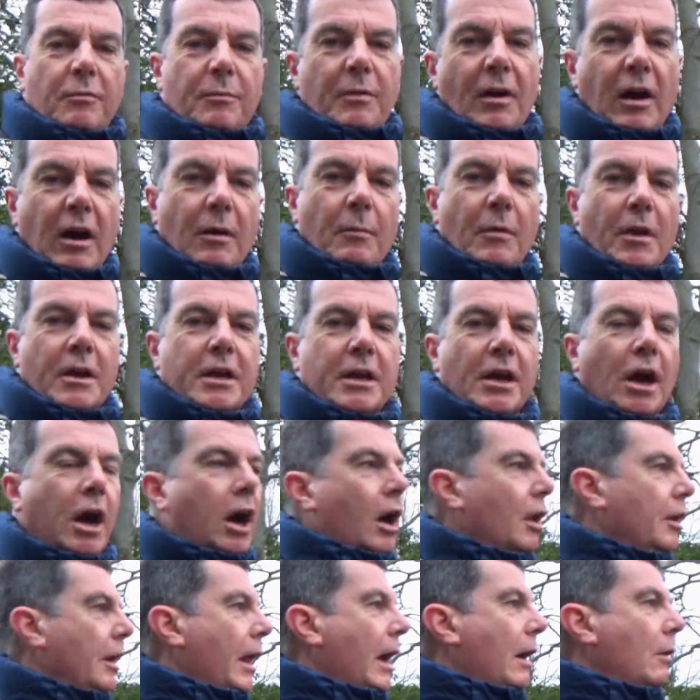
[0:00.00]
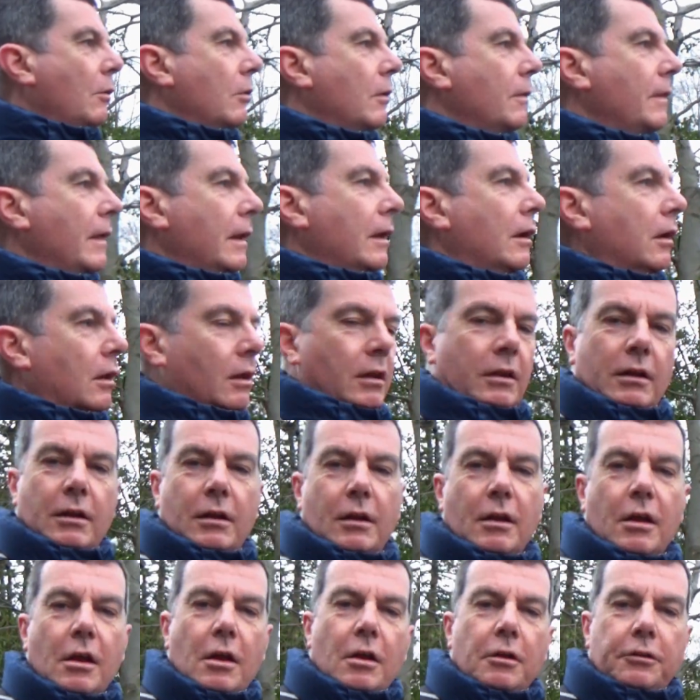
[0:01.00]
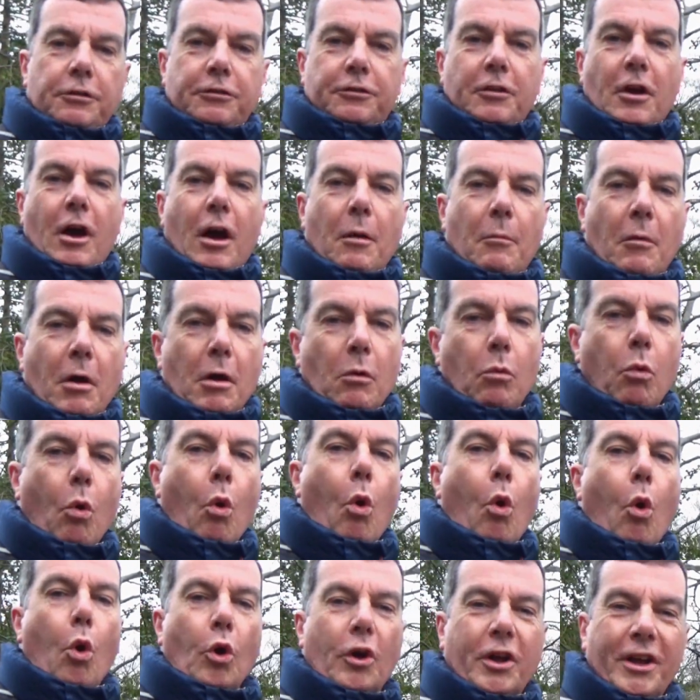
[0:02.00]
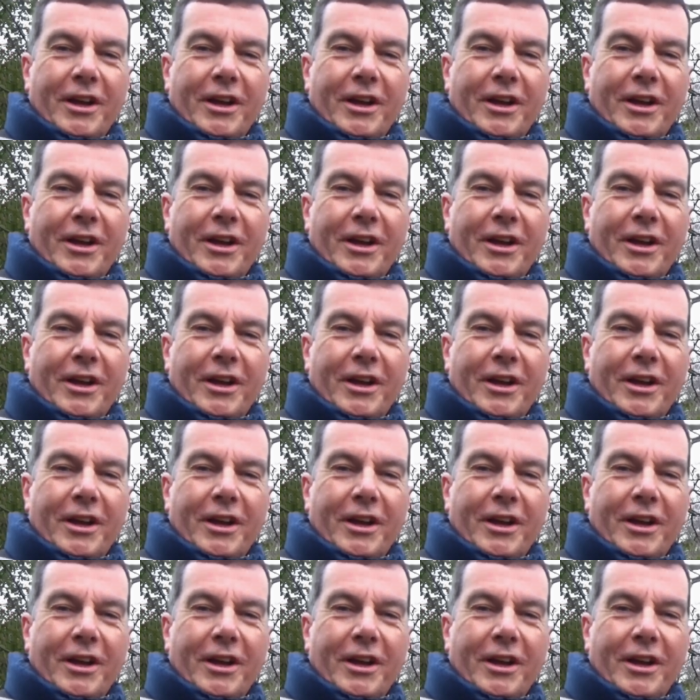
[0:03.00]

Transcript: parked my car now and then I'll start my walk.